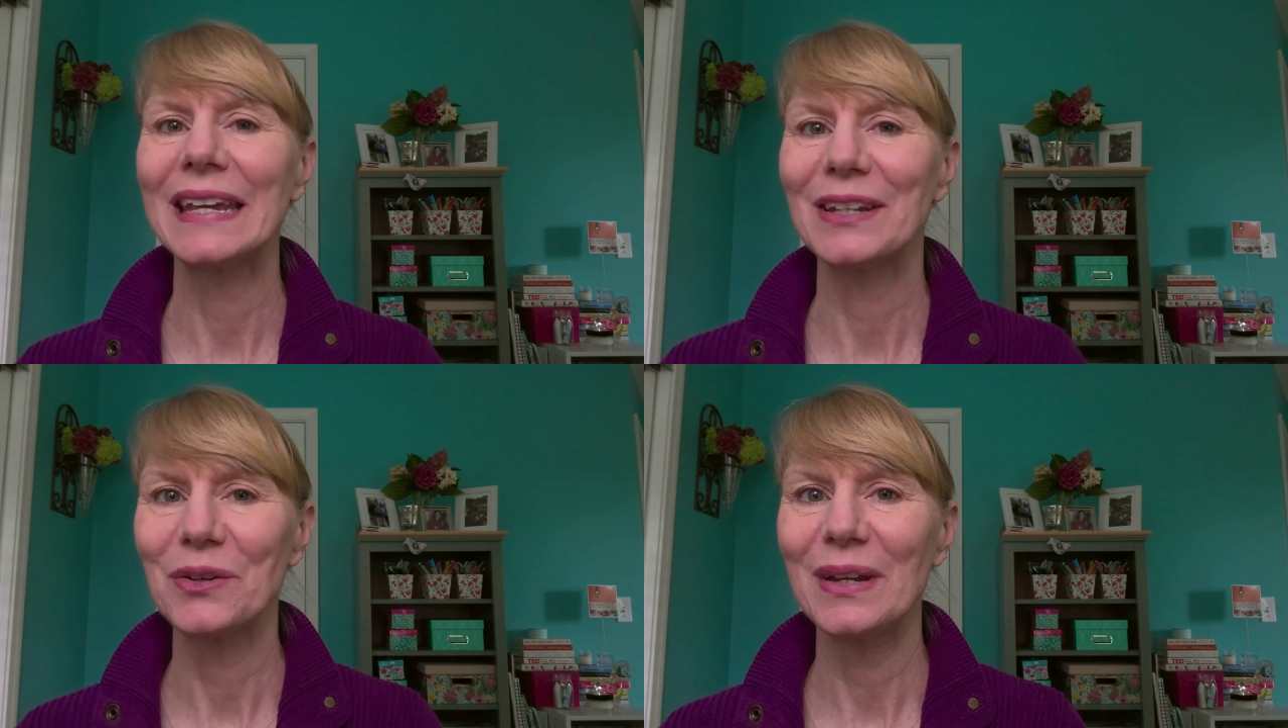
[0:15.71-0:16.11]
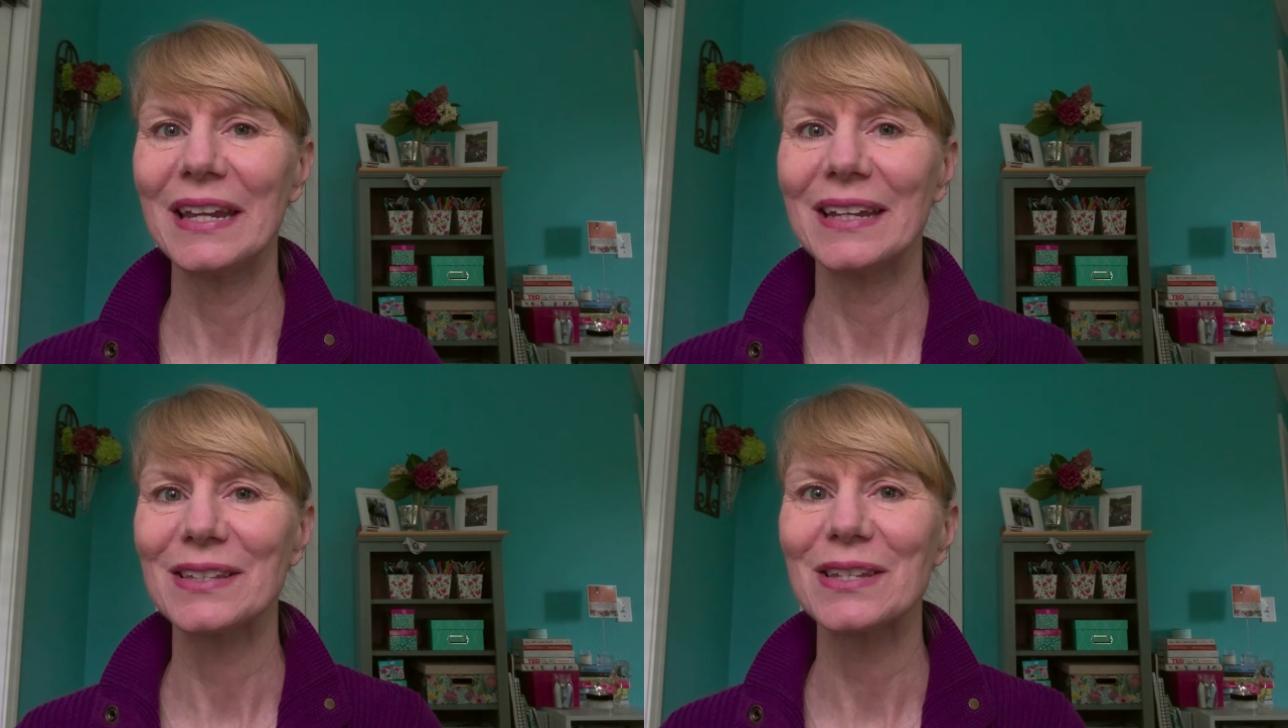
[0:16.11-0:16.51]

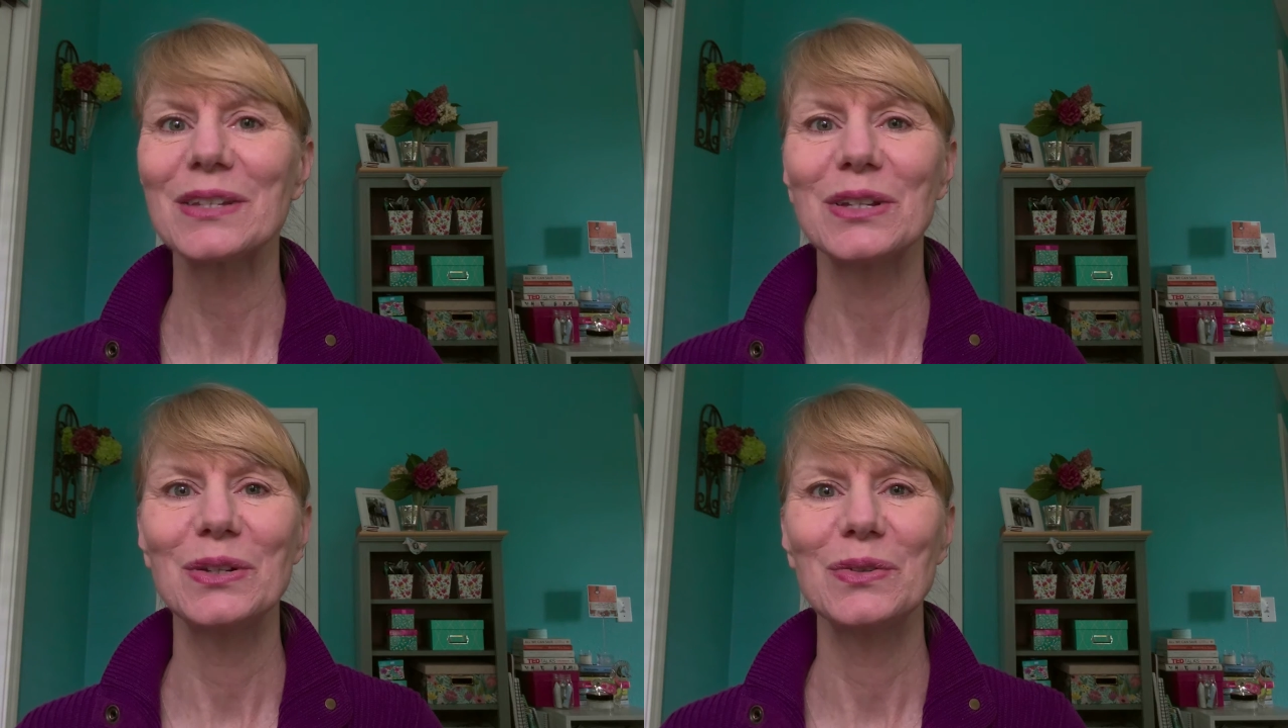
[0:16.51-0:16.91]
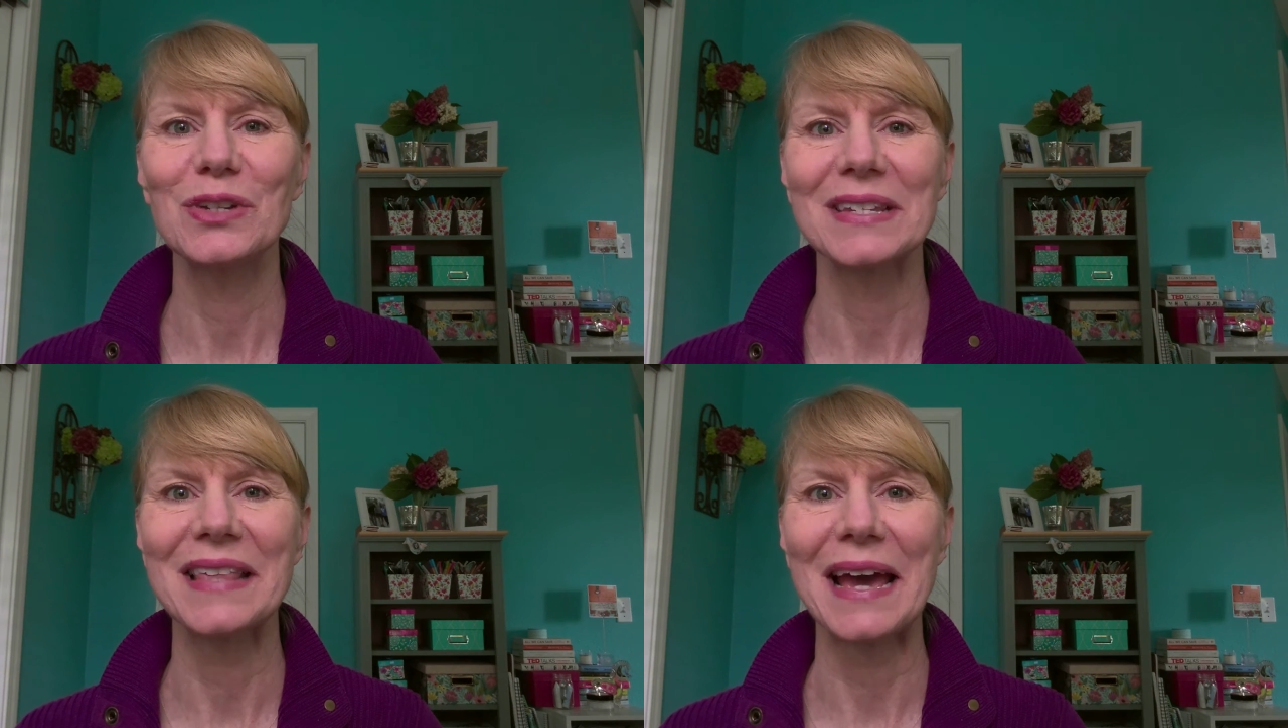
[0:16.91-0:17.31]
ingredients to do
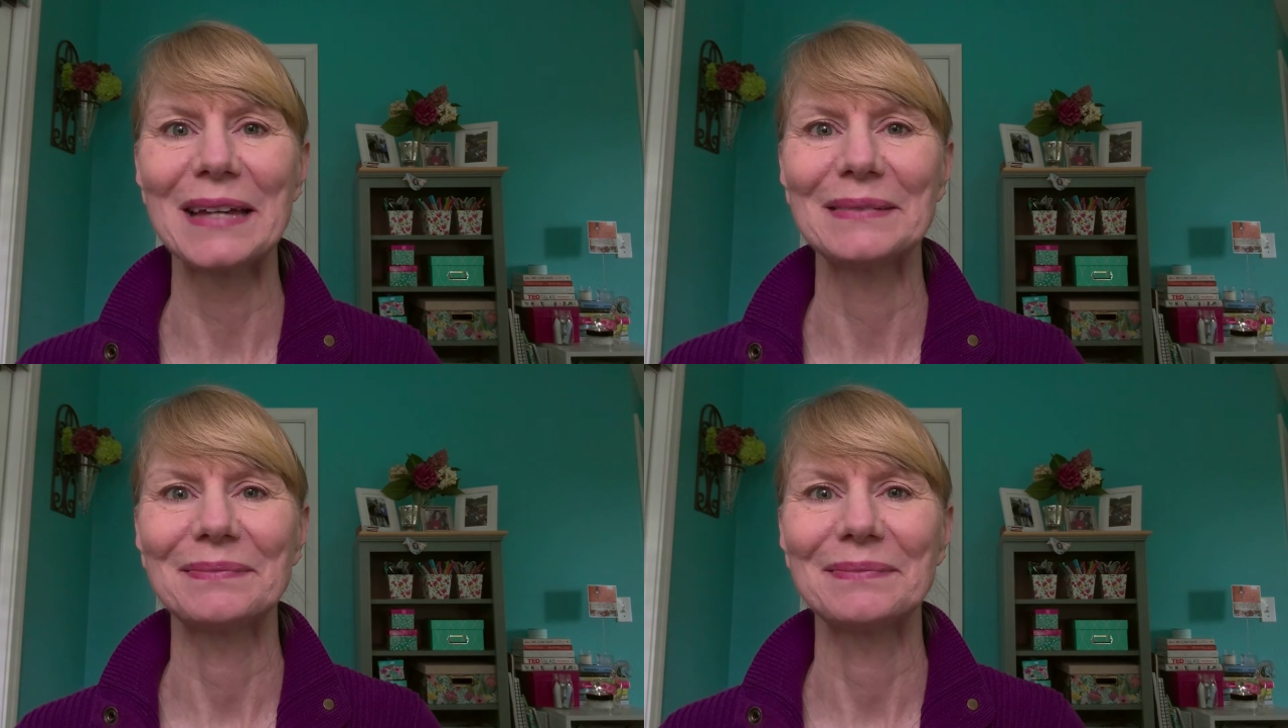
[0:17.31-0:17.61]
just that.